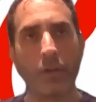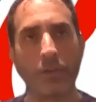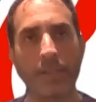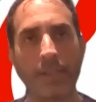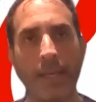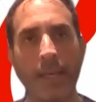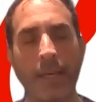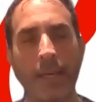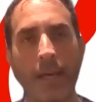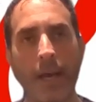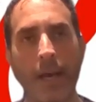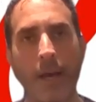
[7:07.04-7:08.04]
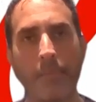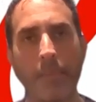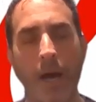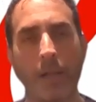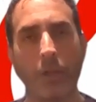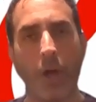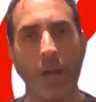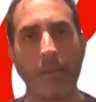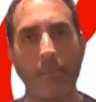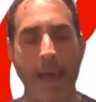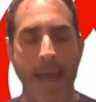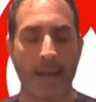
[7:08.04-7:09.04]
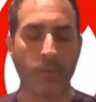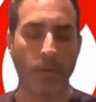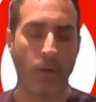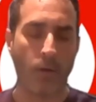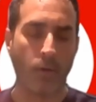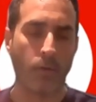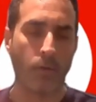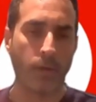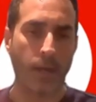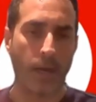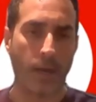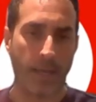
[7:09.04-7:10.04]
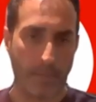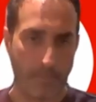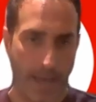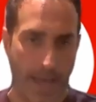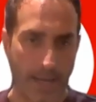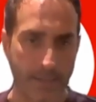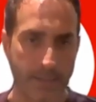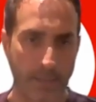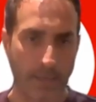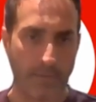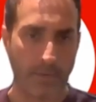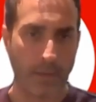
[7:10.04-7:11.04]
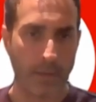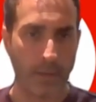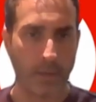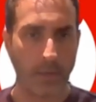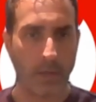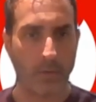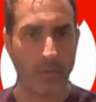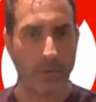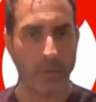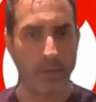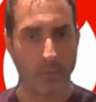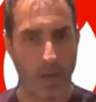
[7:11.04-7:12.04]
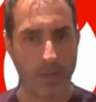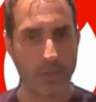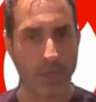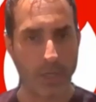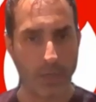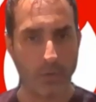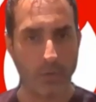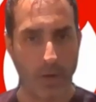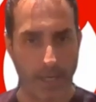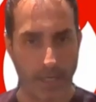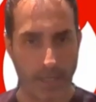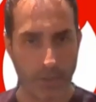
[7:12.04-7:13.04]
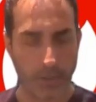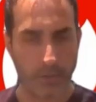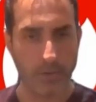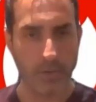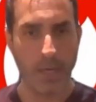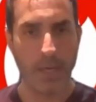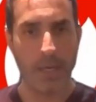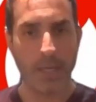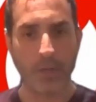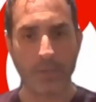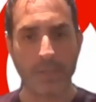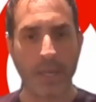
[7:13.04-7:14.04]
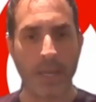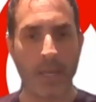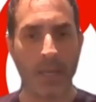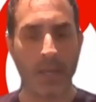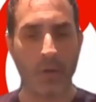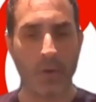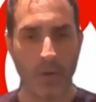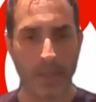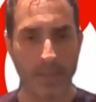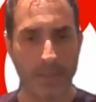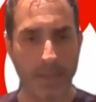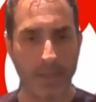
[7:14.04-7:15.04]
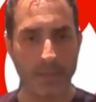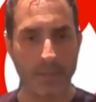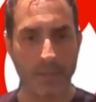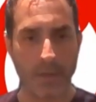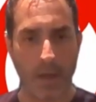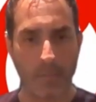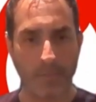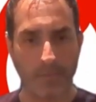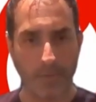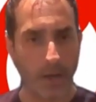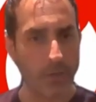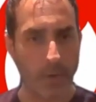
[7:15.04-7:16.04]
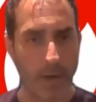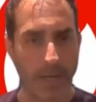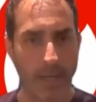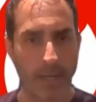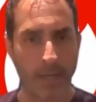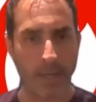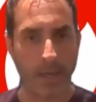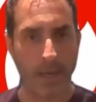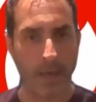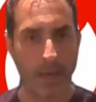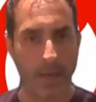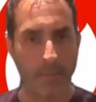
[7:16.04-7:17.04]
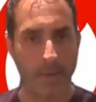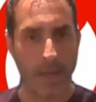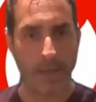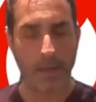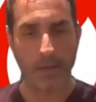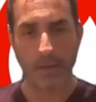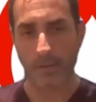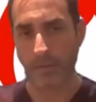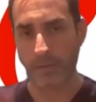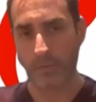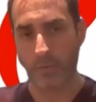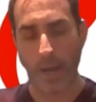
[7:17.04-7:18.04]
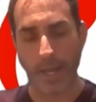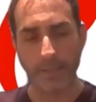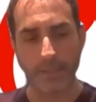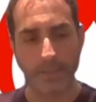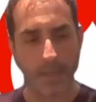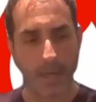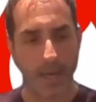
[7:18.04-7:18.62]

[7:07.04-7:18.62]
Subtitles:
you're seeing a lot of macro impacts given, the Russia-Ukraine issue. You're seeing currencies fluctuating and are quite